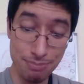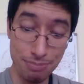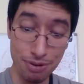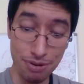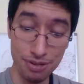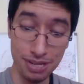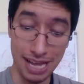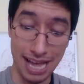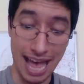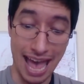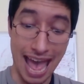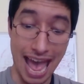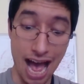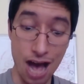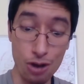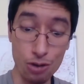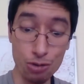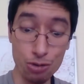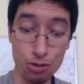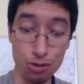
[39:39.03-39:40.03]
pull a
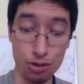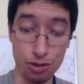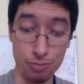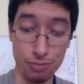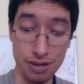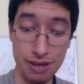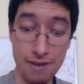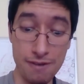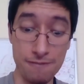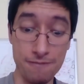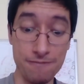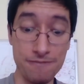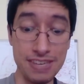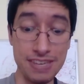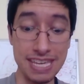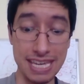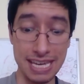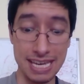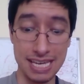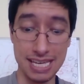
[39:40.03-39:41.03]
Houndoom
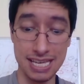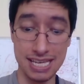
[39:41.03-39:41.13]
V